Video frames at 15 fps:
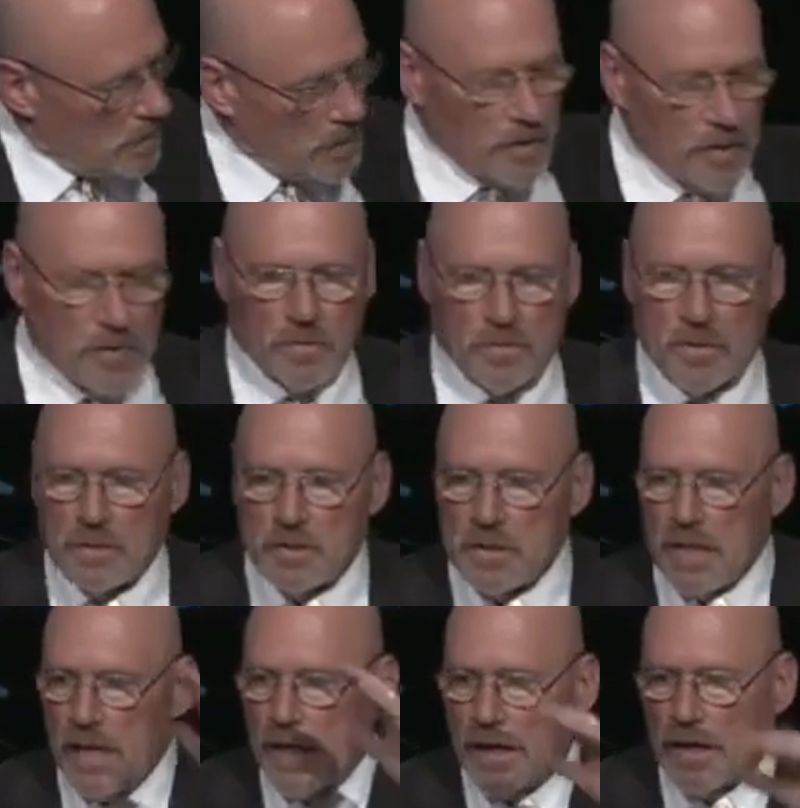you know, they're
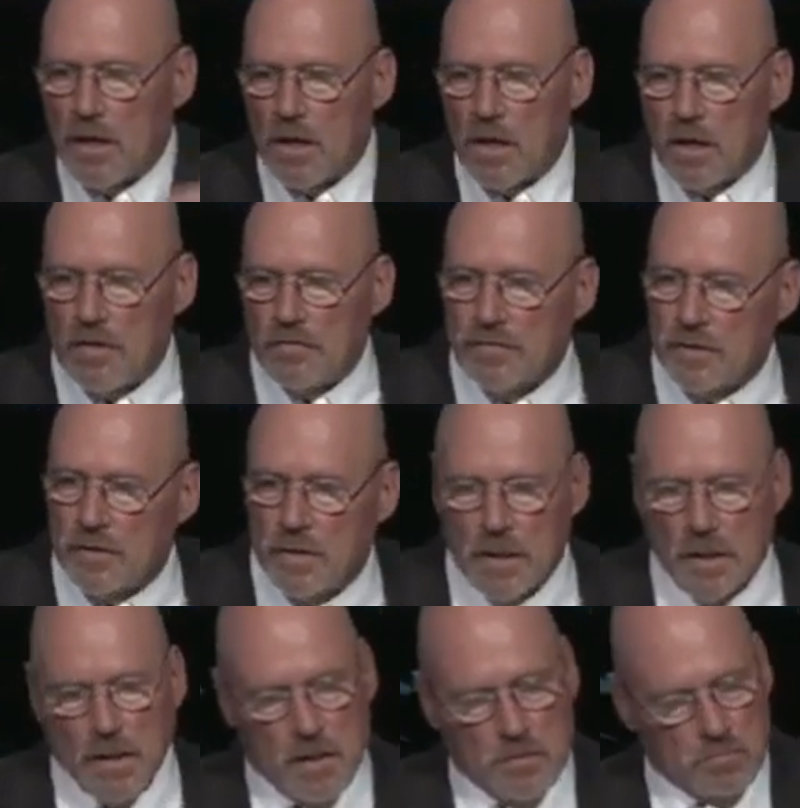dying off, and
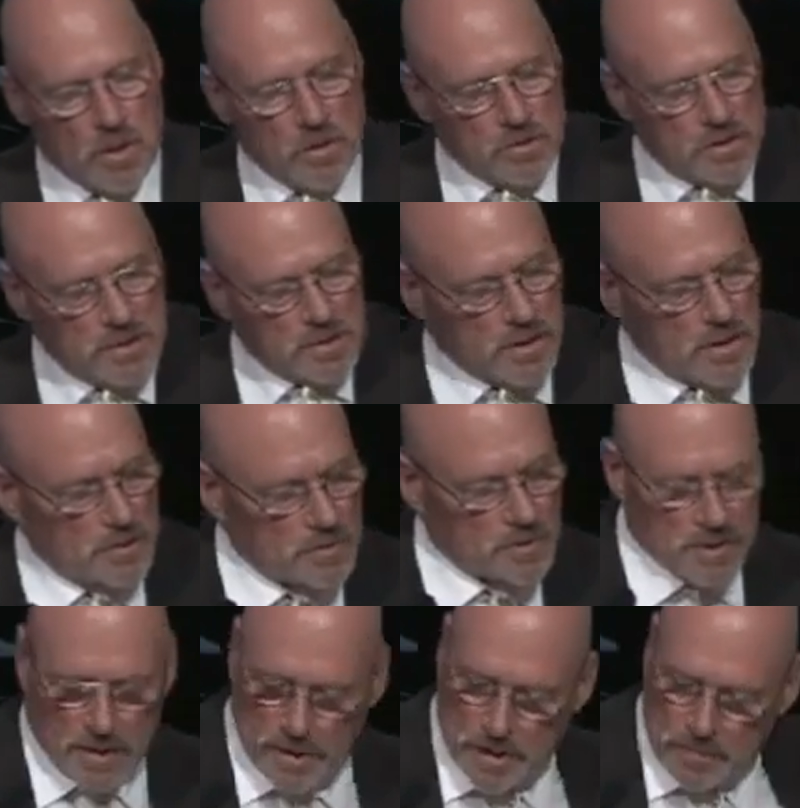Moses
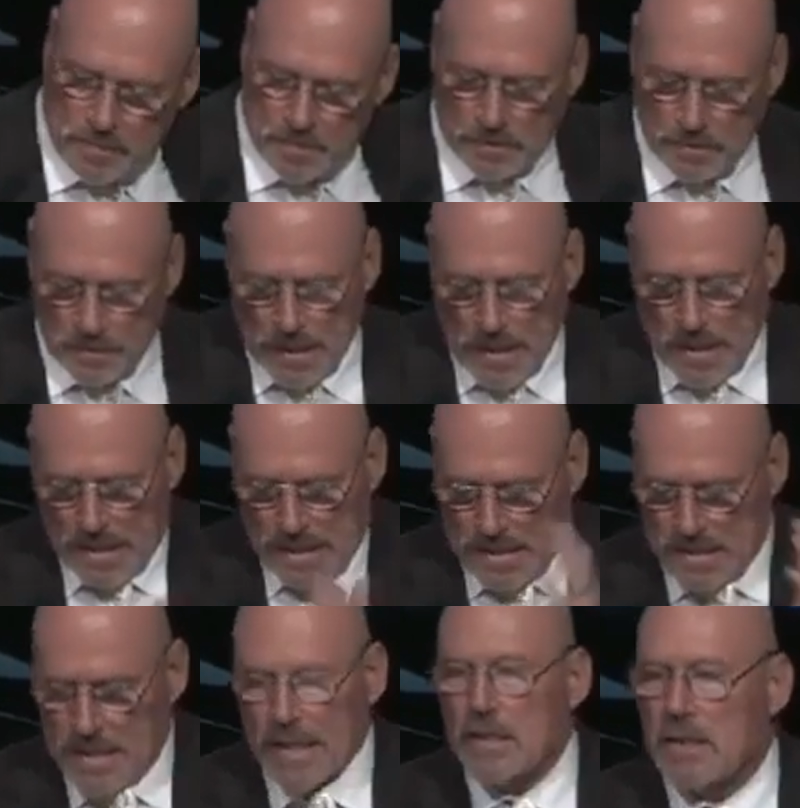comes up, and
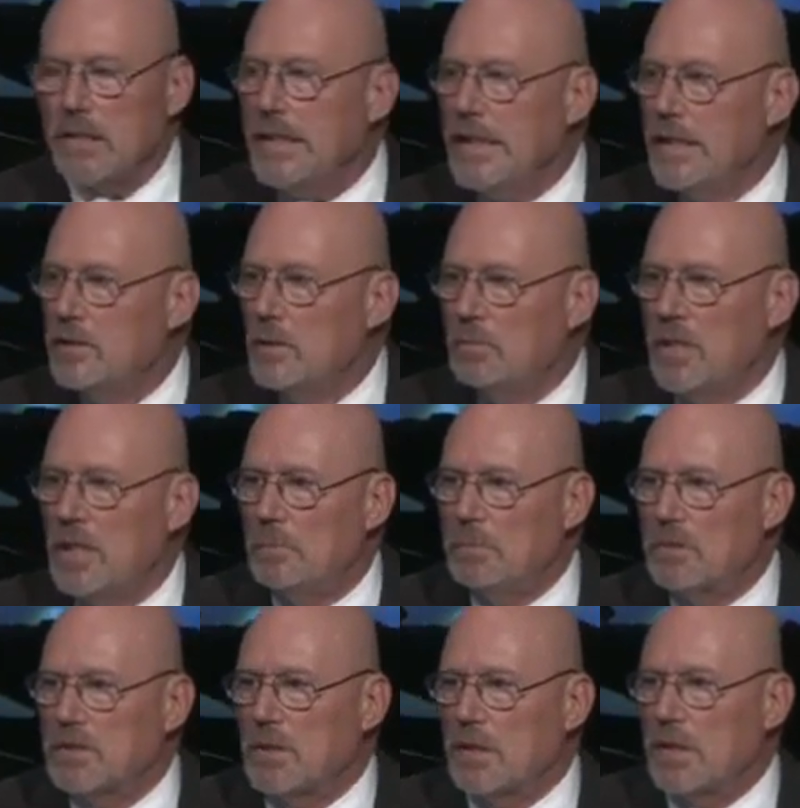he's got to lead the
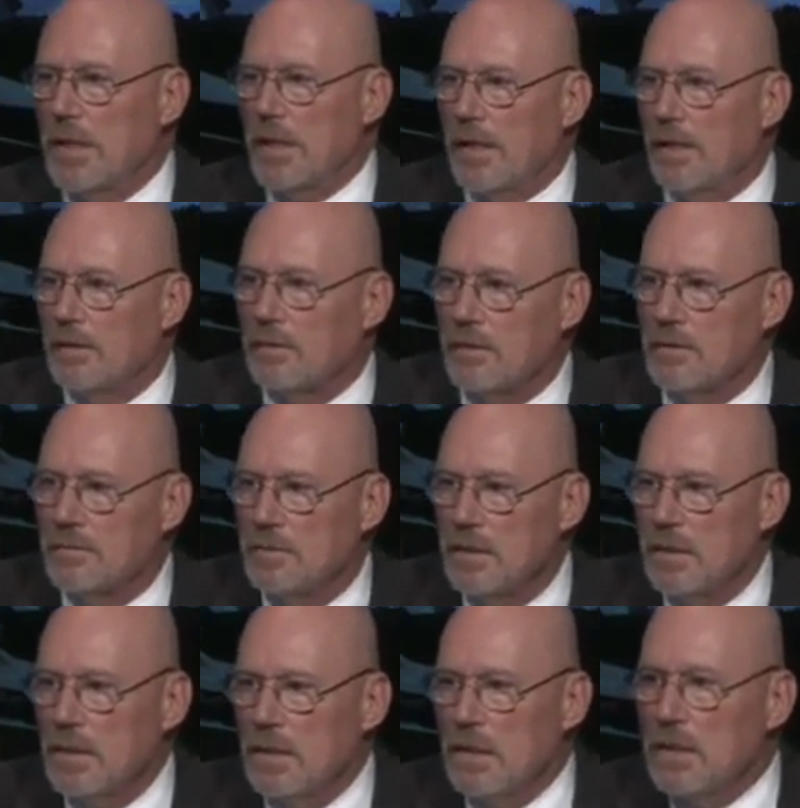people to the land,
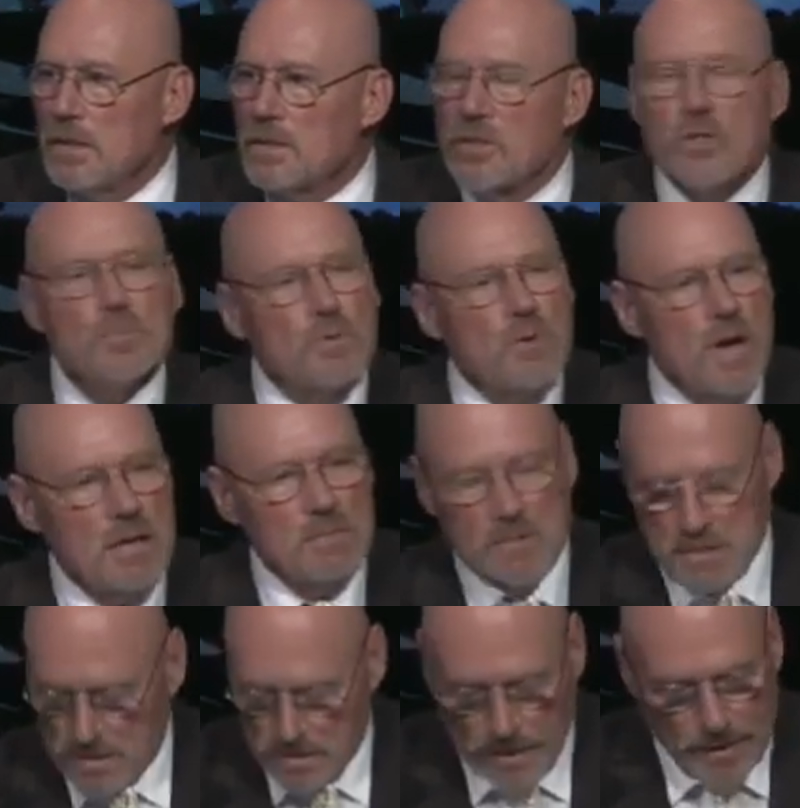to the
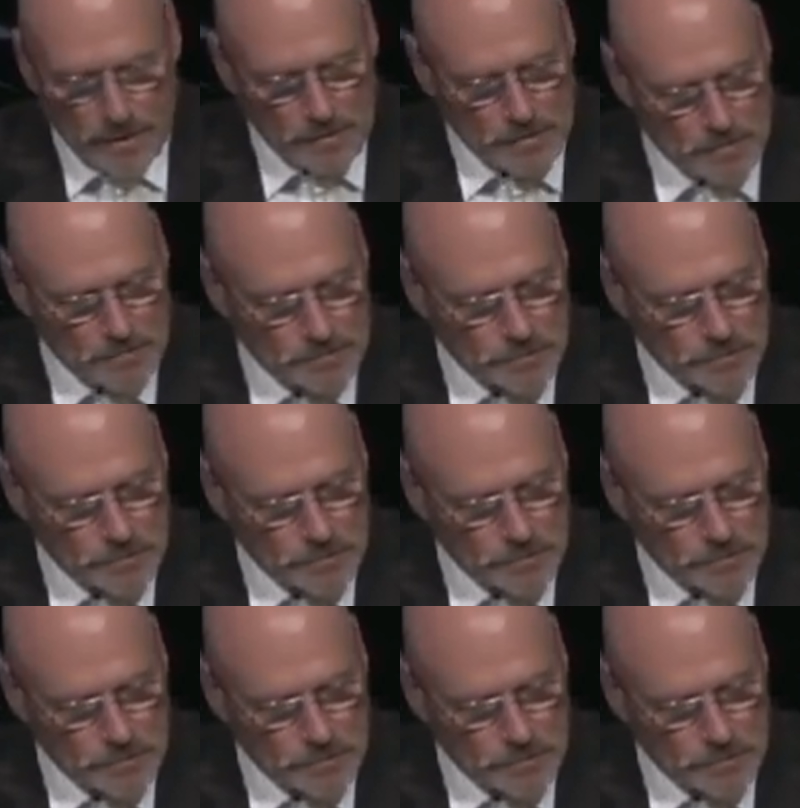promised land.